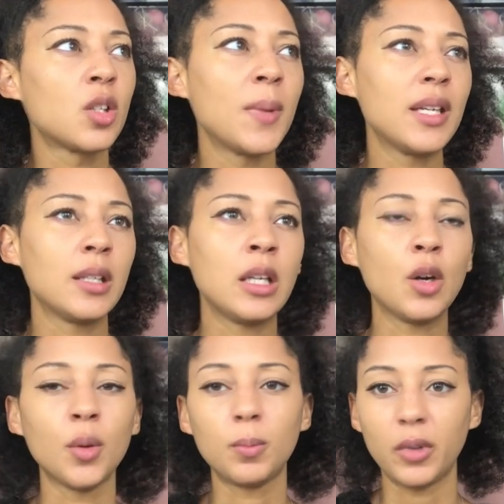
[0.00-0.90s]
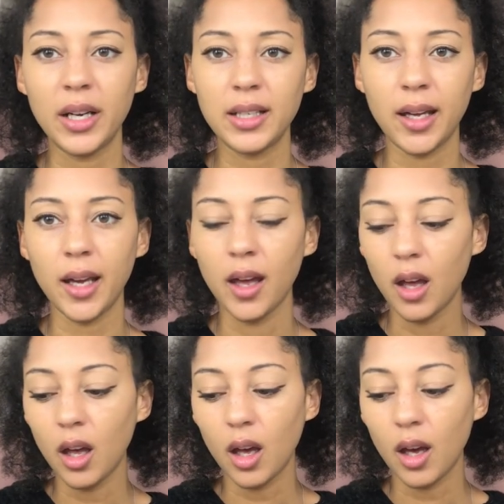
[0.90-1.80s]
basically upgrade it,
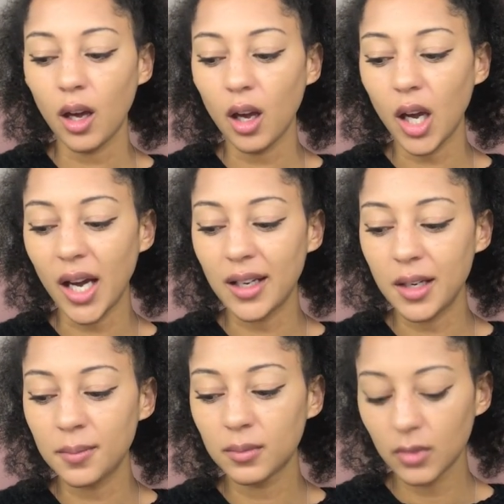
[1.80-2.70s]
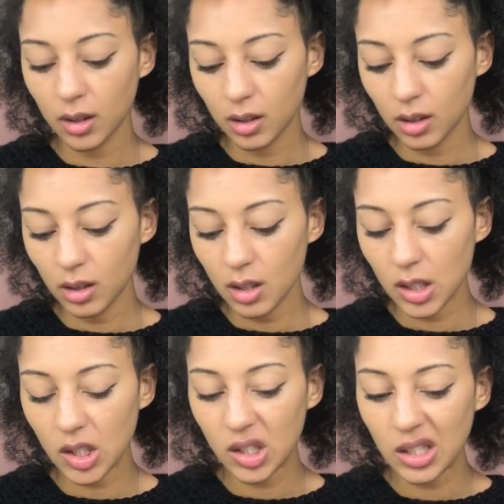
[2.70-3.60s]
and I'm
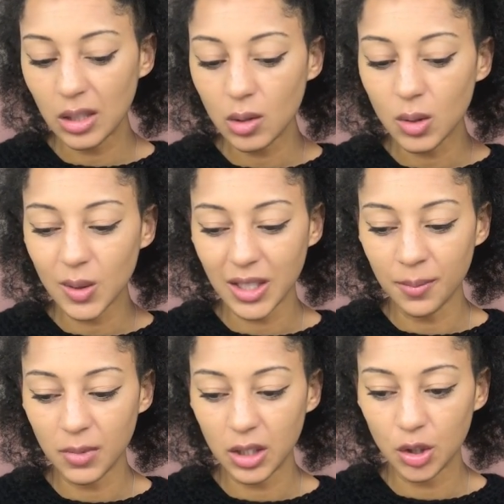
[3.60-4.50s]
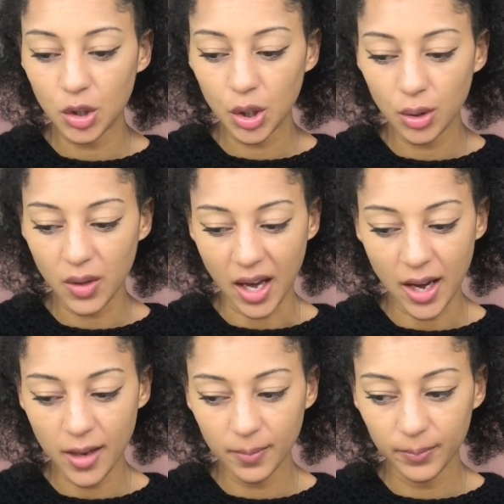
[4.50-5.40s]
still tempted to do
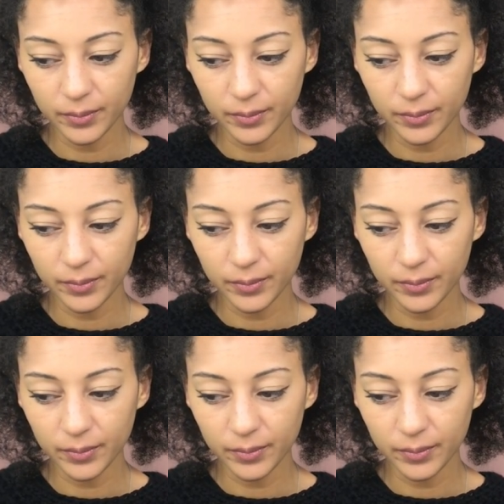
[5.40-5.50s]
that,